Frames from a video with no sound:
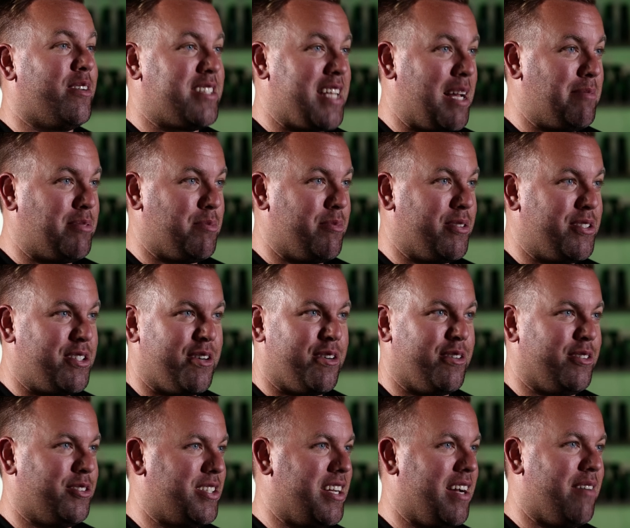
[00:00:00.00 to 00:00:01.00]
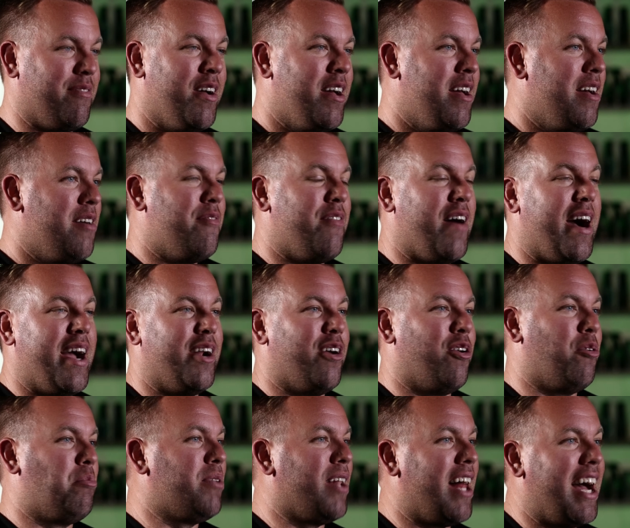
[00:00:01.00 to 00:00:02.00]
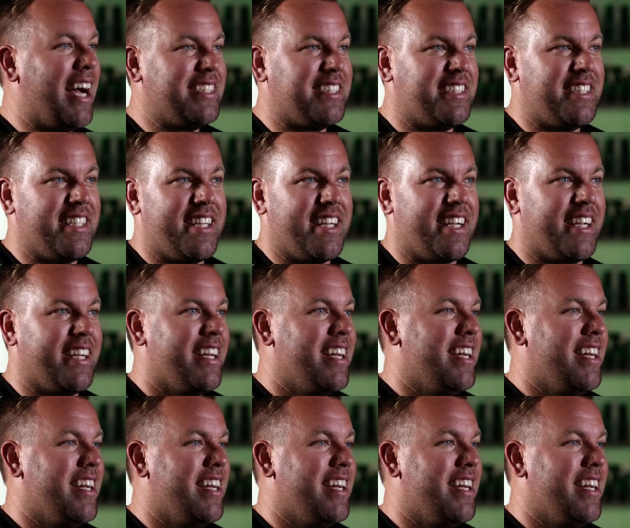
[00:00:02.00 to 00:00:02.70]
types of materials. You have vinyl, plastic,